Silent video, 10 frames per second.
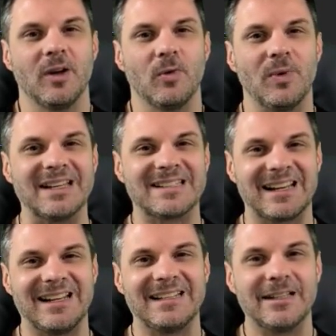We
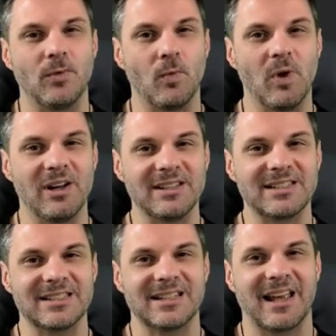assigned it
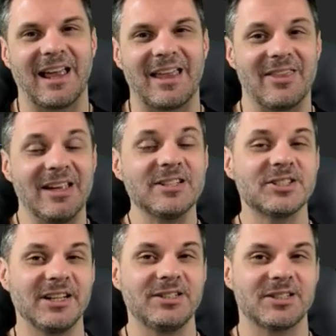once, then
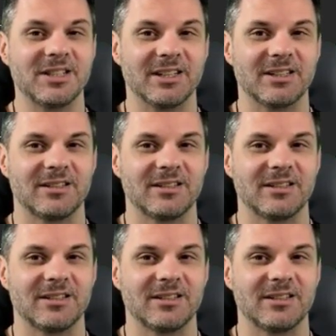changed it.